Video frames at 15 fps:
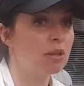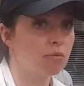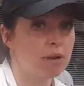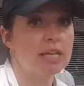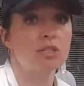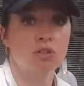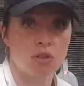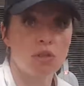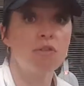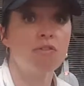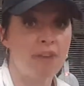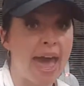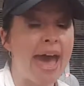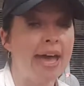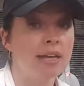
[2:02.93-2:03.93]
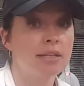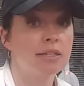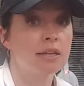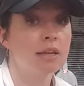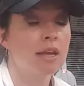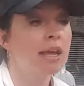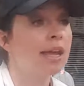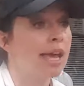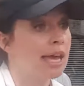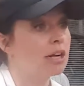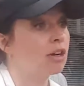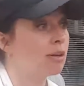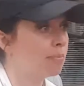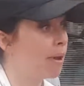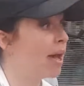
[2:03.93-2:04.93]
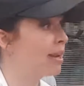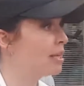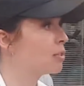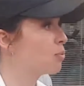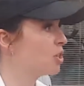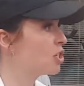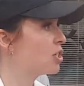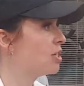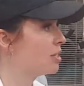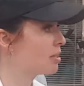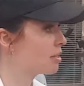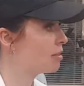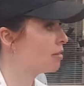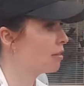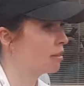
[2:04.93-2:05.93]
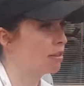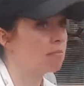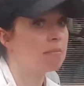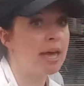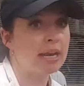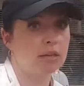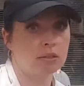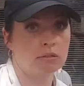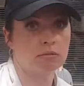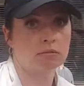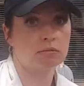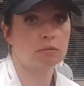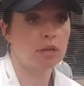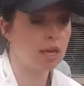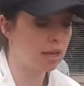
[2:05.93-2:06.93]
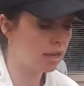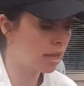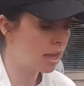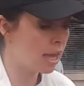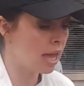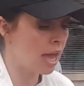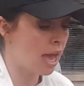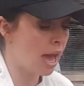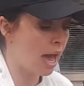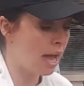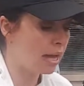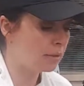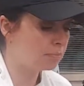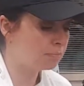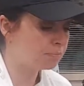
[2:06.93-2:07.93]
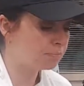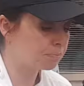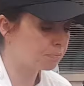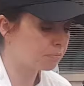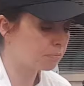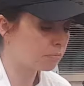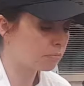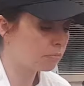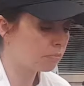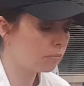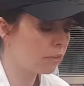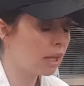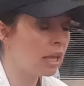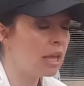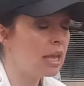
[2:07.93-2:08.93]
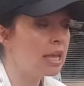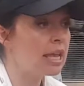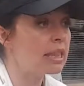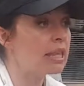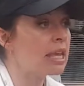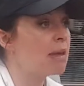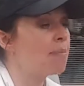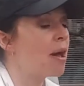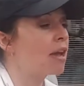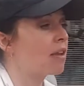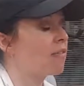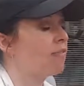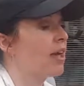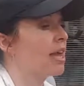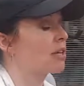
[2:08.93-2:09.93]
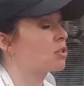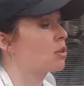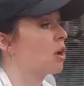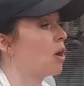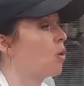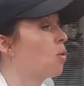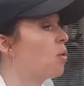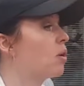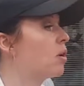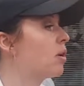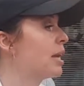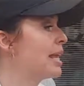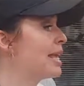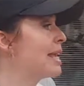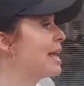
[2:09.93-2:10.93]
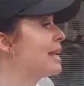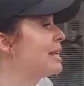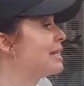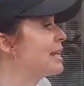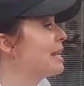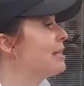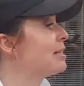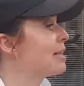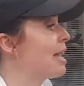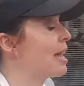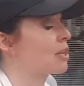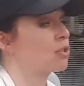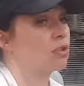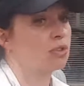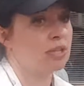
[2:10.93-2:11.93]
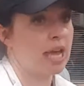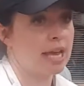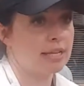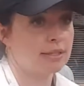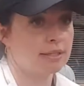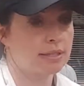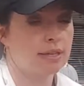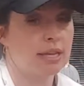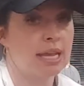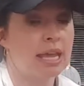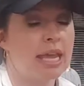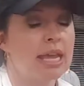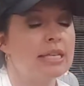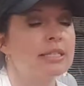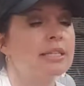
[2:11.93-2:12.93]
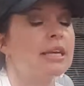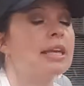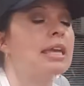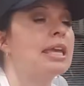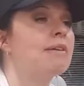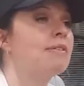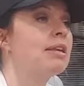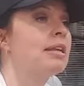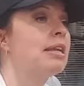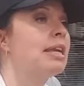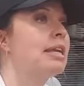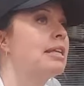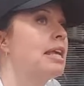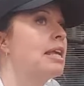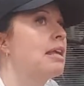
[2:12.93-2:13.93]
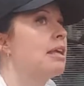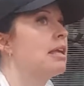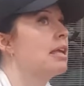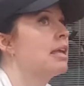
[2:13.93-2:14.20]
the rust or the fat and our bodies, which is the metal. Okay, the EPOC effect or an intense exercise is even, it